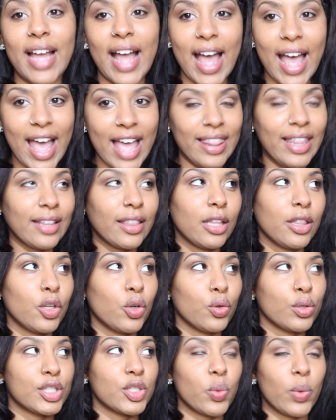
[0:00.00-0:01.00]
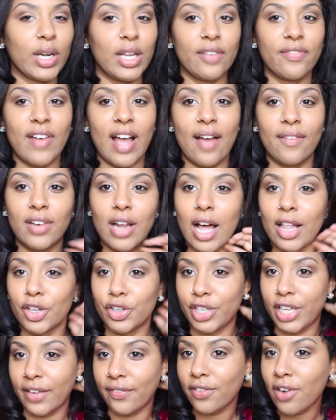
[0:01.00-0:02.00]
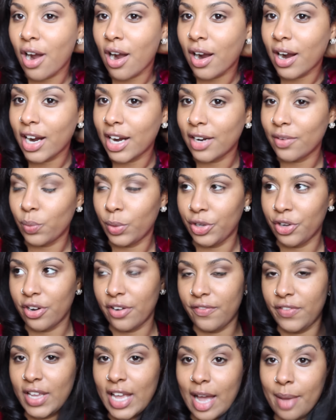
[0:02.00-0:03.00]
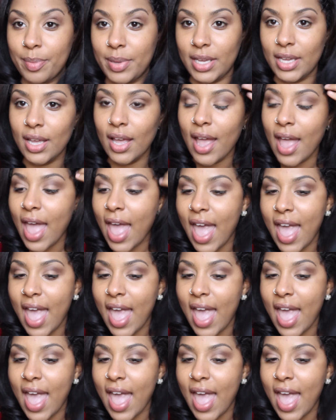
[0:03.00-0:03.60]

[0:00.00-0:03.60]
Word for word: I had, like, the little $25 gift card when you're a VIB